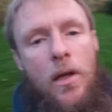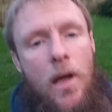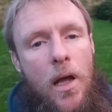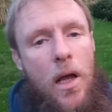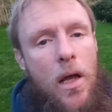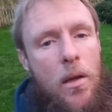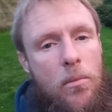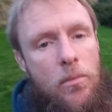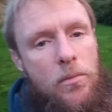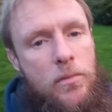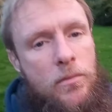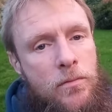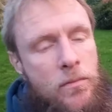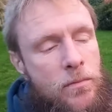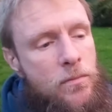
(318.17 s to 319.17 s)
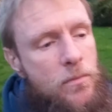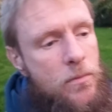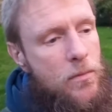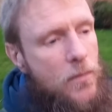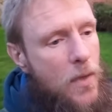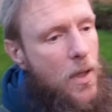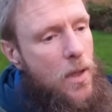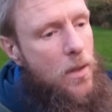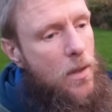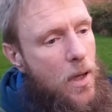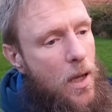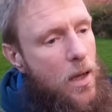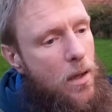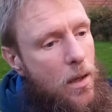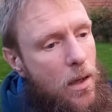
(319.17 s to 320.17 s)
um,
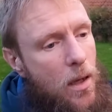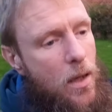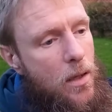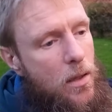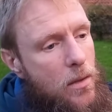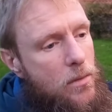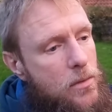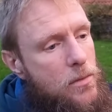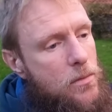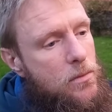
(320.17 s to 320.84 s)
I, I,